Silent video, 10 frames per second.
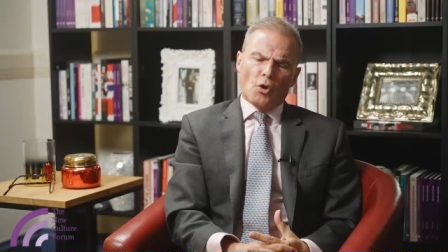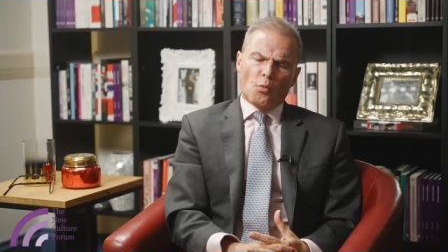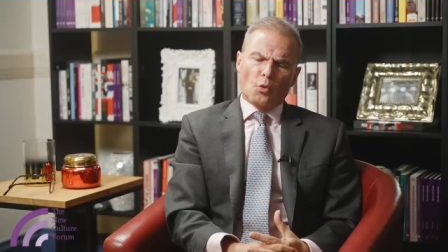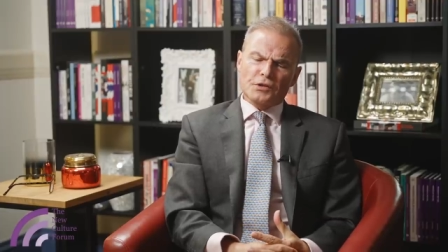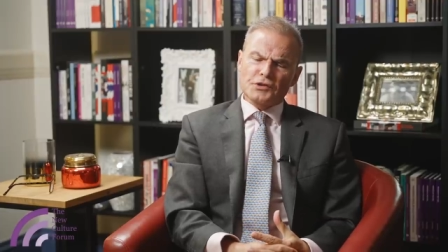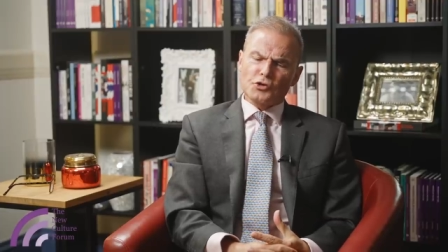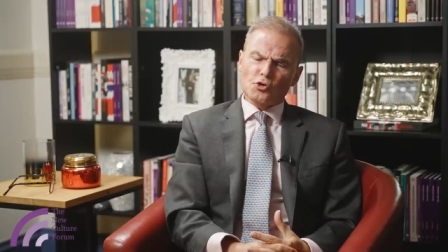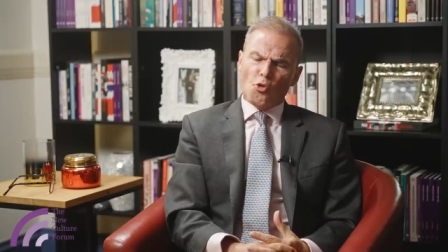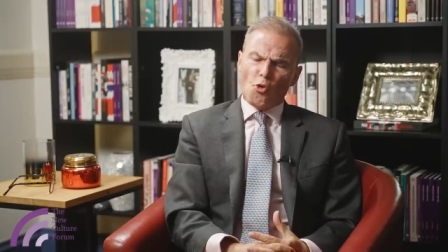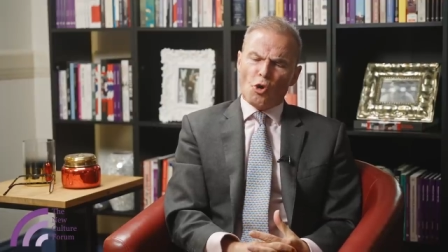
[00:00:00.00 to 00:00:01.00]
What is
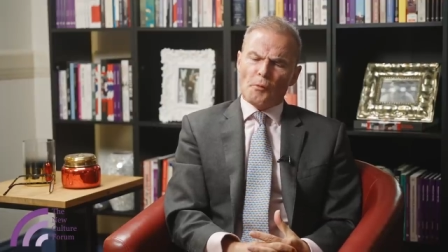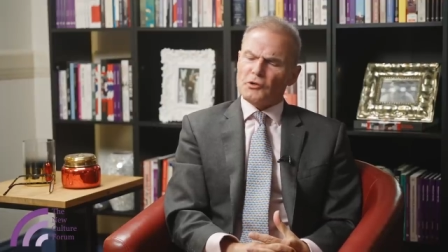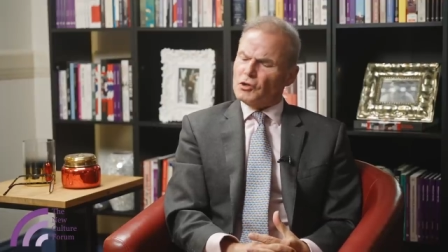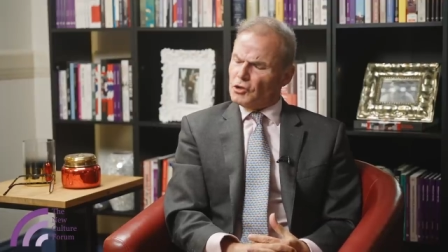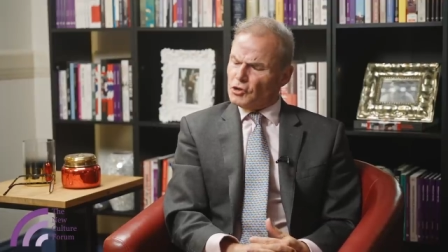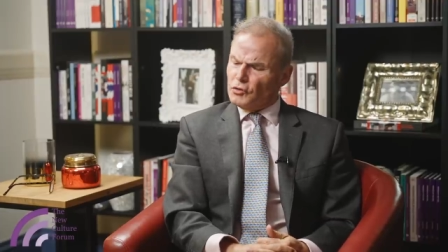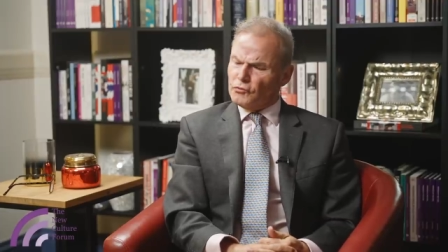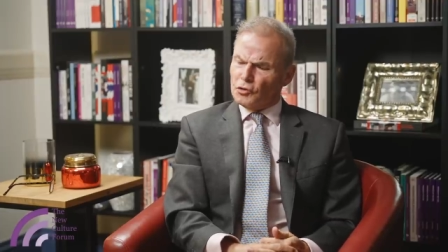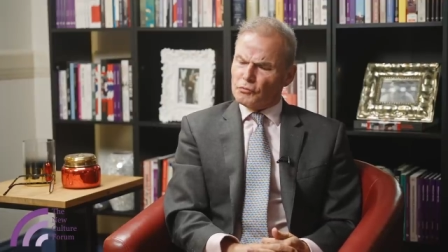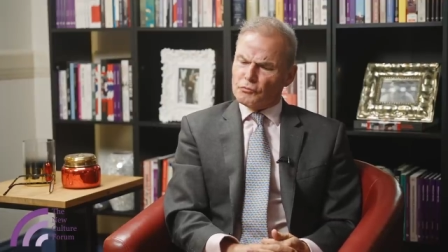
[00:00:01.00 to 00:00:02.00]
your... I mean, you've
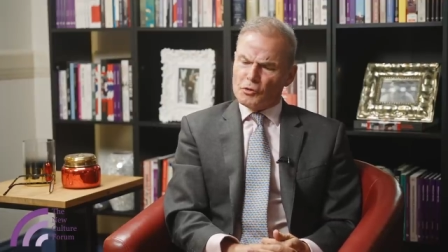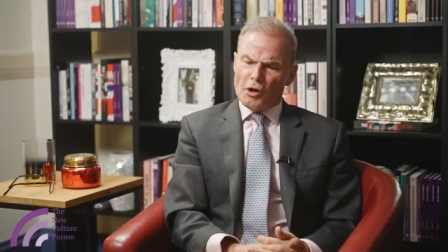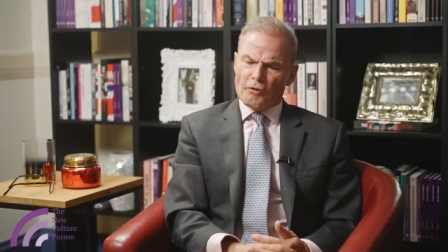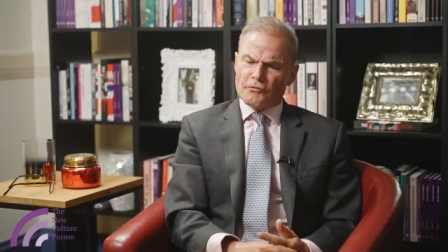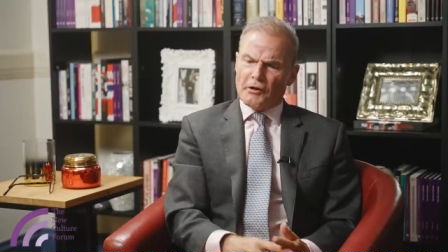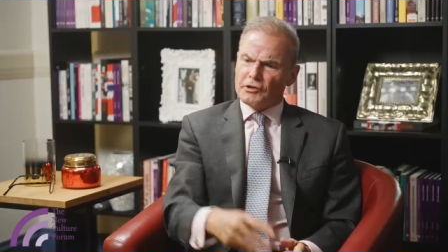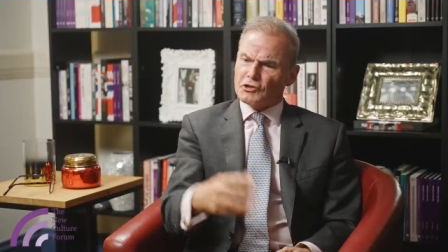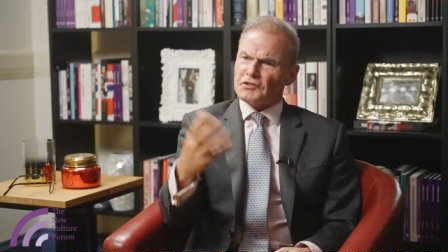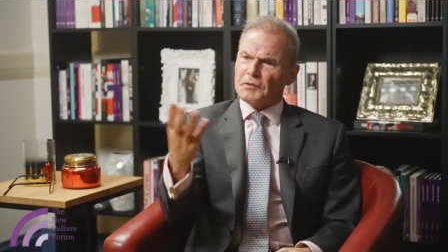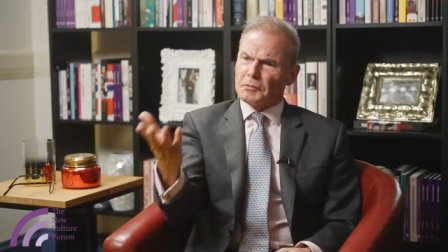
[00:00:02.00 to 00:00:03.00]
got a very
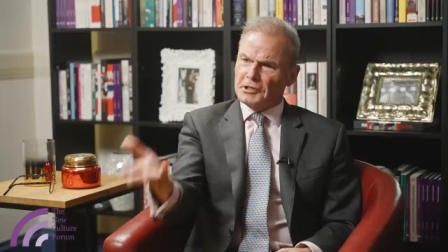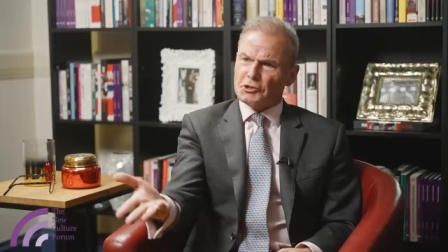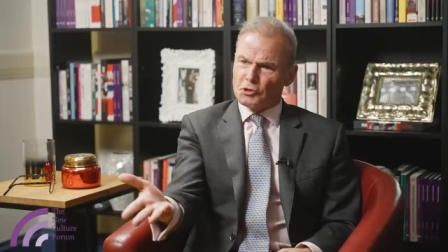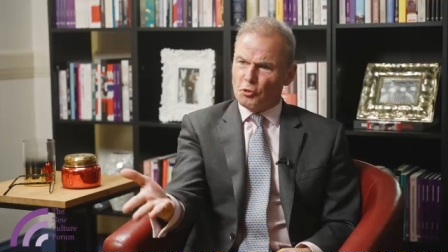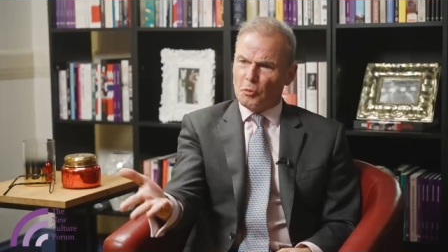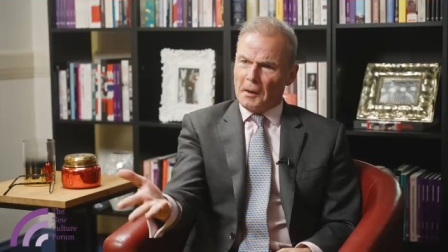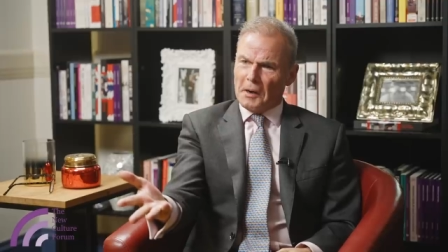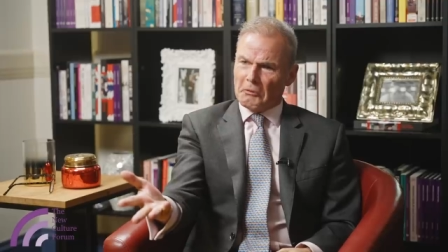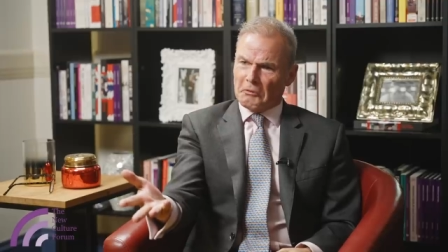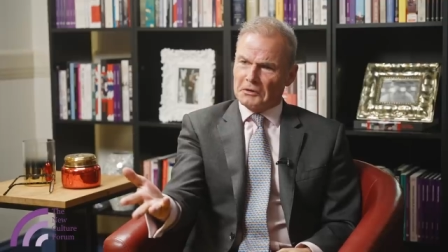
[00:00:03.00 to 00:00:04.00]
interesting political
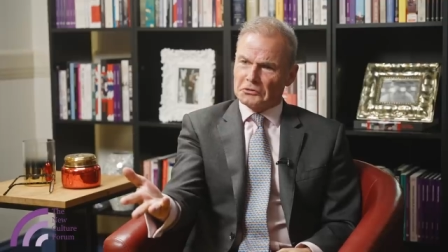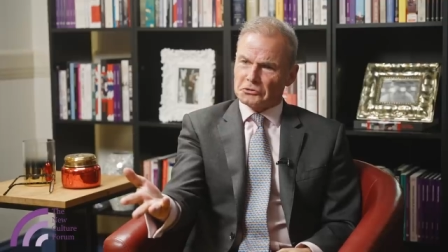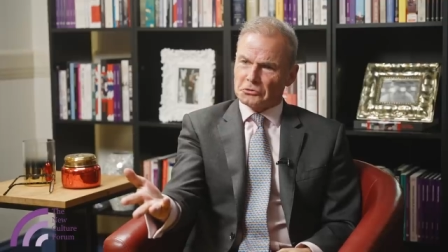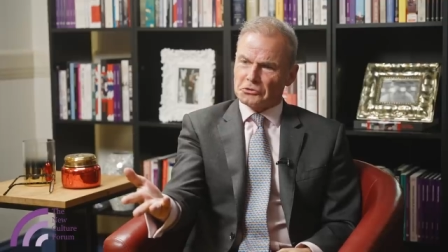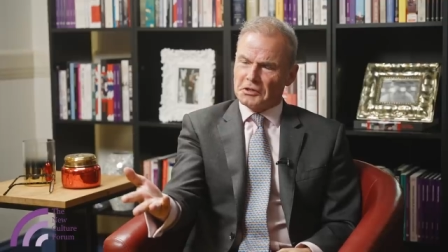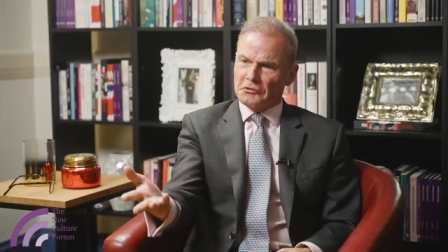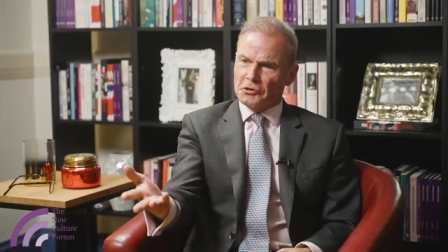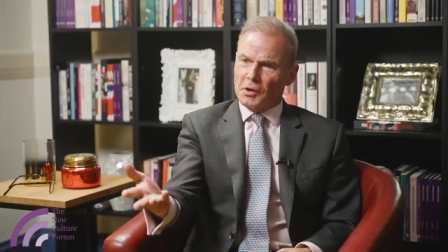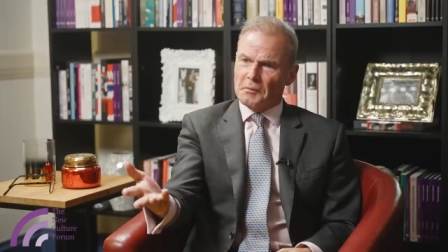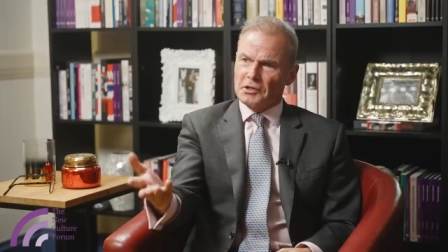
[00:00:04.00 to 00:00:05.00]
background, George, haven't
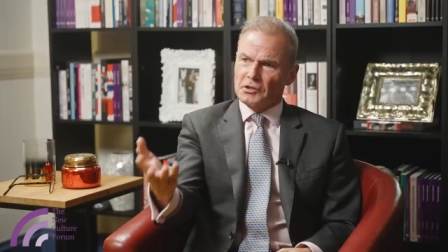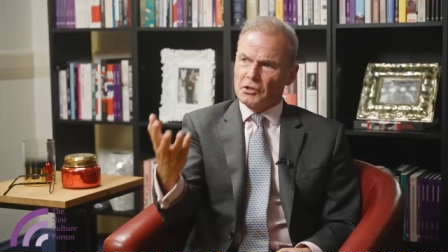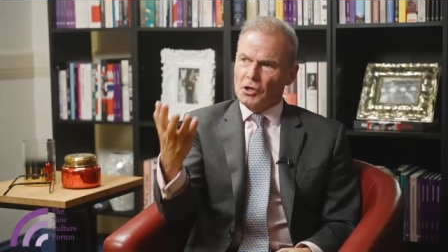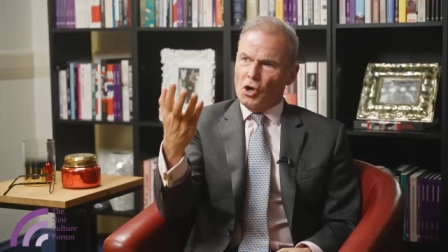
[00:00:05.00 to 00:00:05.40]
you? I mean...